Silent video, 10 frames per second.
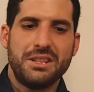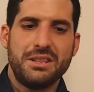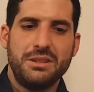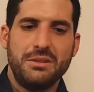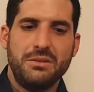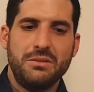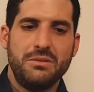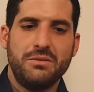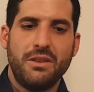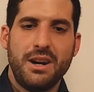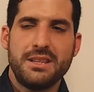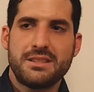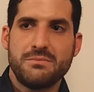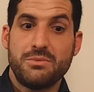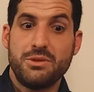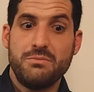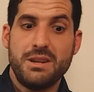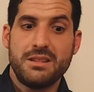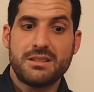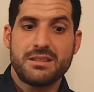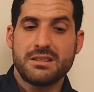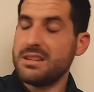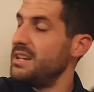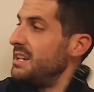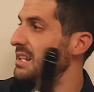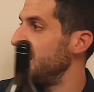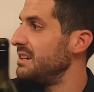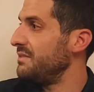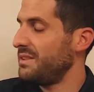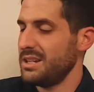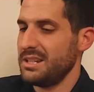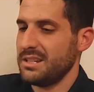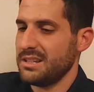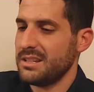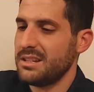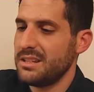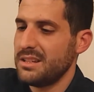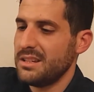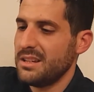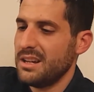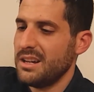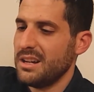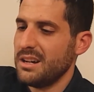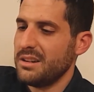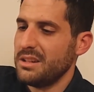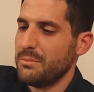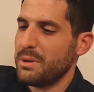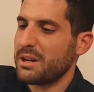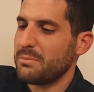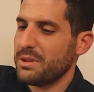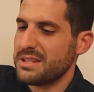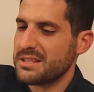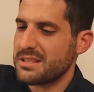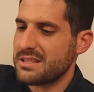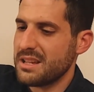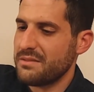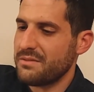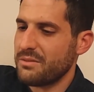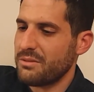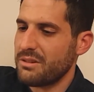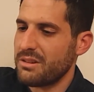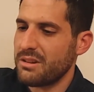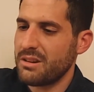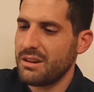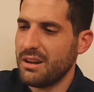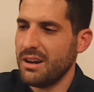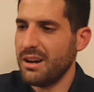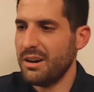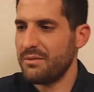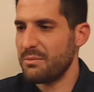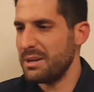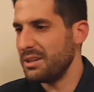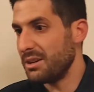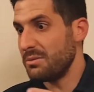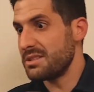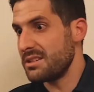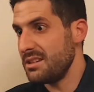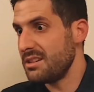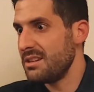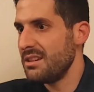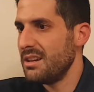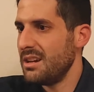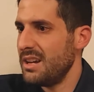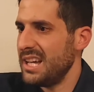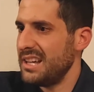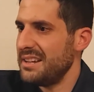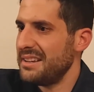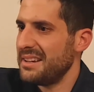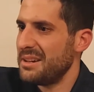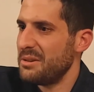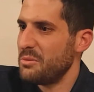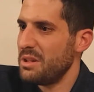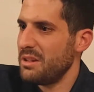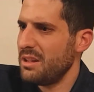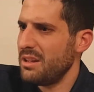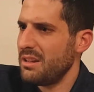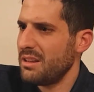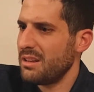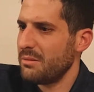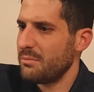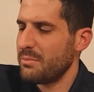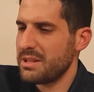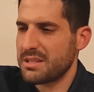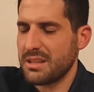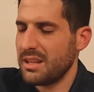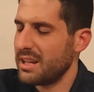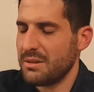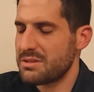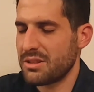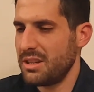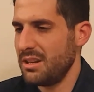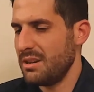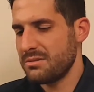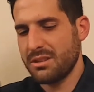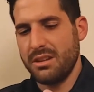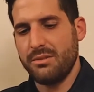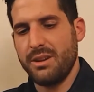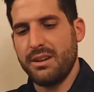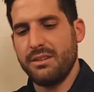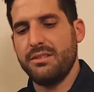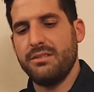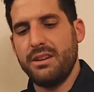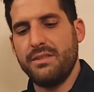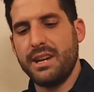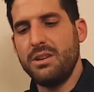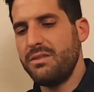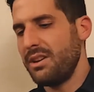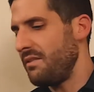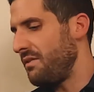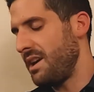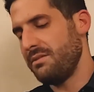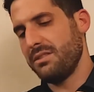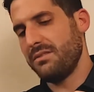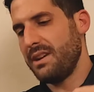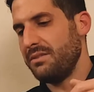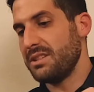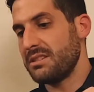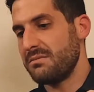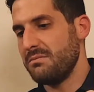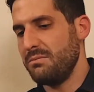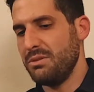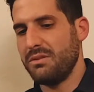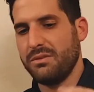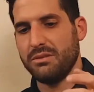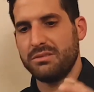to find some roommates and find a bigger place to stay for my dog Whiskey. And we basically I was looking around in Vancouver, and I found this beautiful